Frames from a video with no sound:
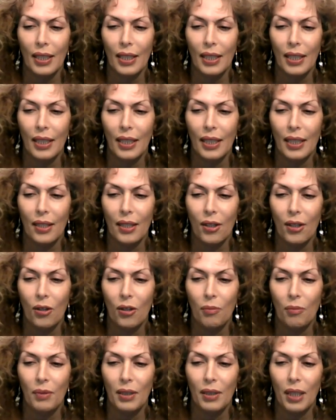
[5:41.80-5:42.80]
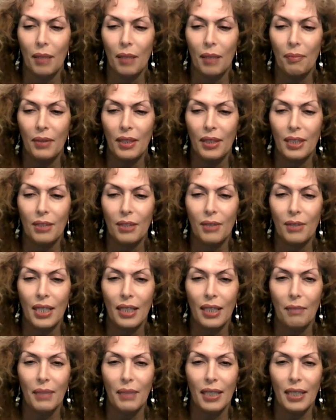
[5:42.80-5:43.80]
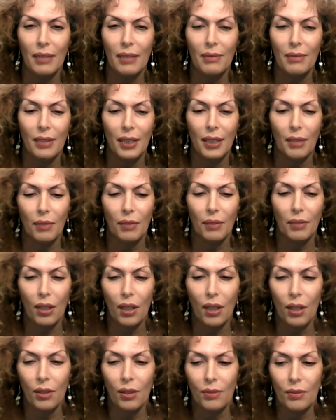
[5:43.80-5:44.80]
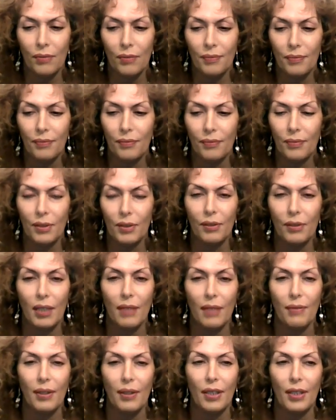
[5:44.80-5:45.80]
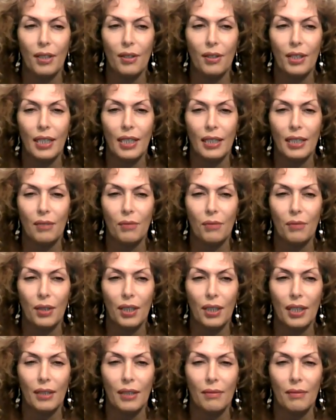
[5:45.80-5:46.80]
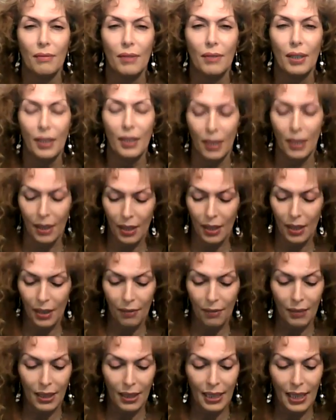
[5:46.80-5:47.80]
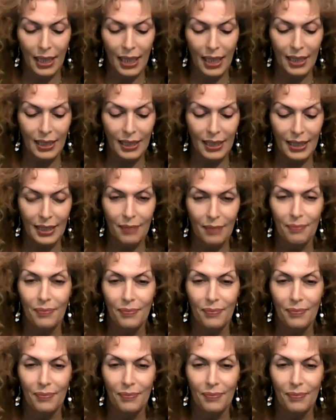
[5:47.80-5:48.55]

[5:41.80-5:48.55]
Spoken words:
And open up the screen a bit. There we go. Okay, very good. That's working. Really nice.